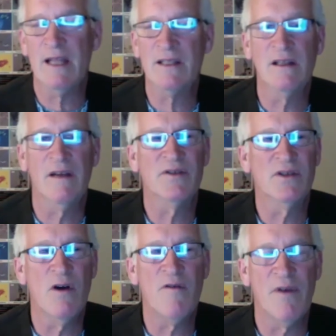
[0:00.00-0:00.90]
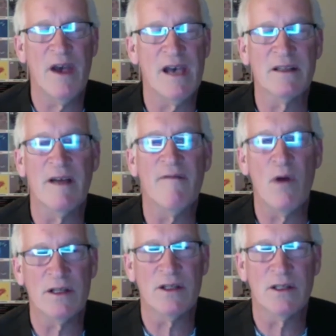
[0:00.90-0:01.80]
stuff so fast. I've
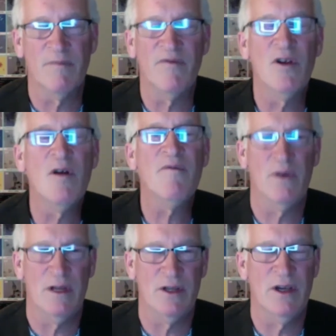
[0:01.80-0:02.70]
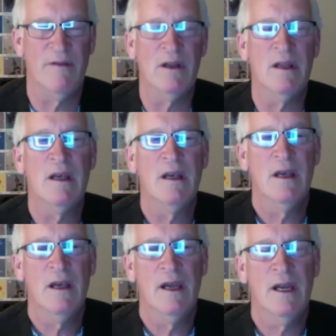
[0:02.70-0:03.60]
watched some film footage of it,
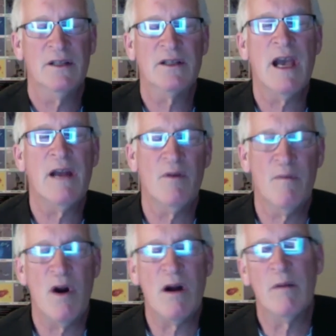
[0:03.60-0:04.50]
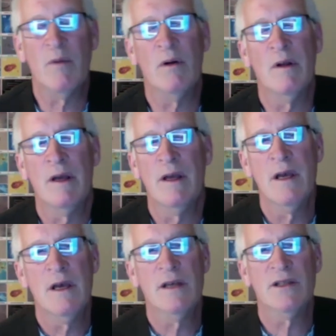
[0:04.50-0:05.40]
and it's kind of remarkable.
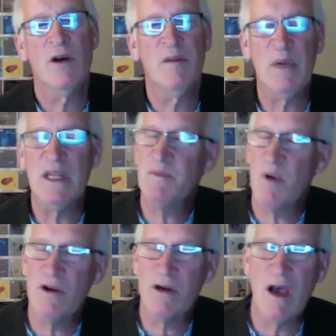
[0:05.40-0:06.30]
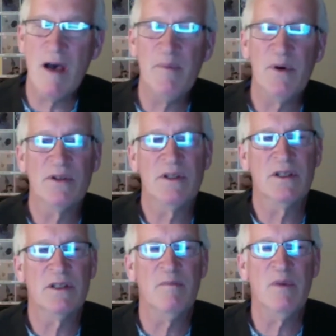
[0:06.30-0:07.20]
So it depends upon your compost
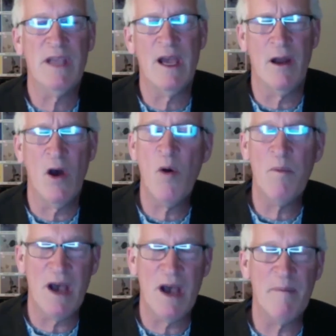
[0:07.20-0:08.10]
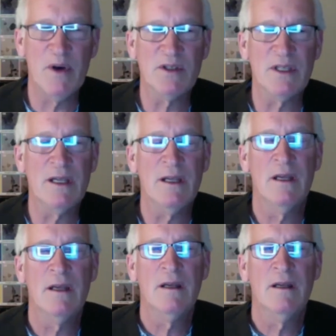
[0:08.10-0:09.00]
system. But yeah, in home composting,
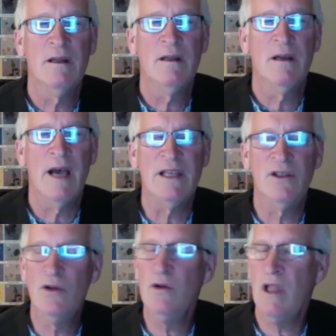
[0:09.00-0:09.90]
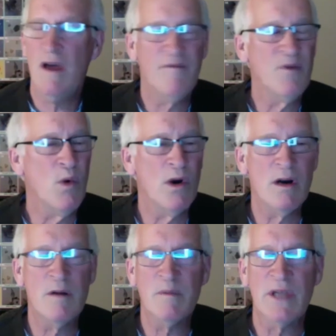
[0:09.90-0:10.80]
I do love the
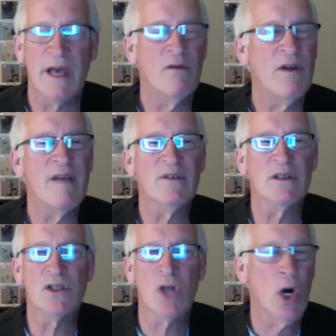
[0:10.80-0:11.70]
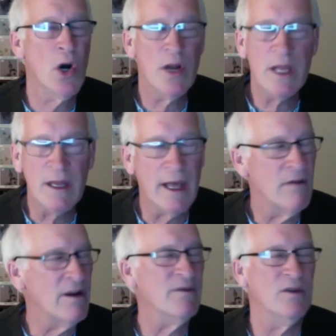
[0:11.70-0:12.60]
worms. I don't have to turn it. I
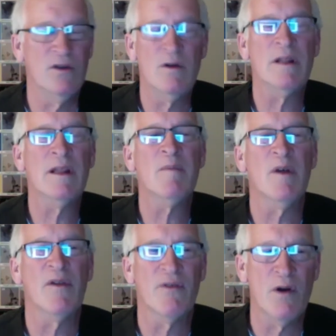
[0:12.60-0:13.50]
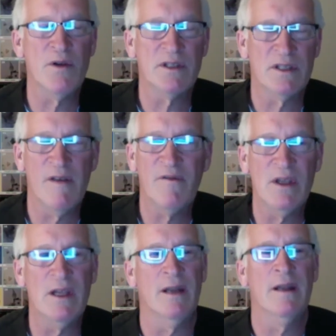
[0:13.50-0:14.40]
don't have to do anything but throw the stuff
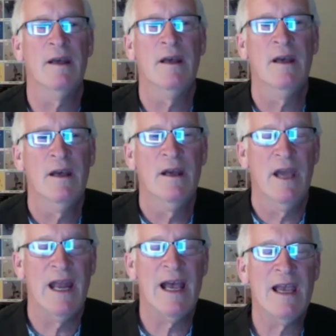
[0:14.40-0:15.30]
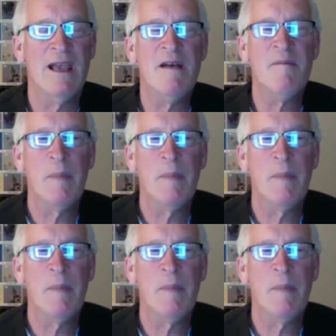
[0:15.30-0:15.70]
in. And I